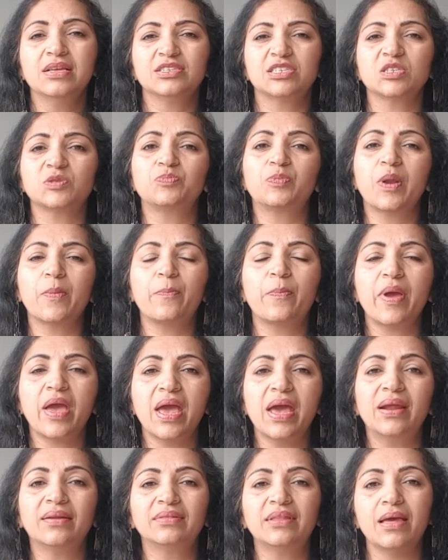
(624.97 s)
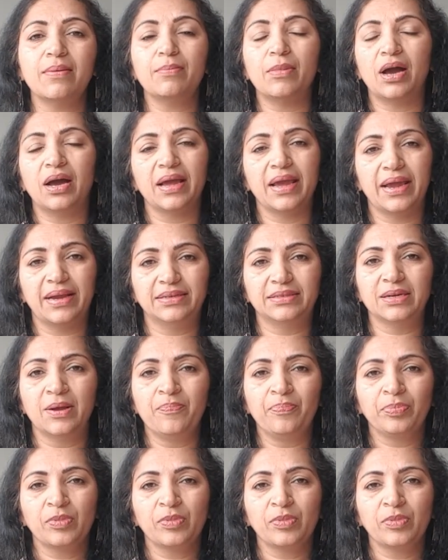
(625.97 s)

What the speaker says: just prepare them ahead.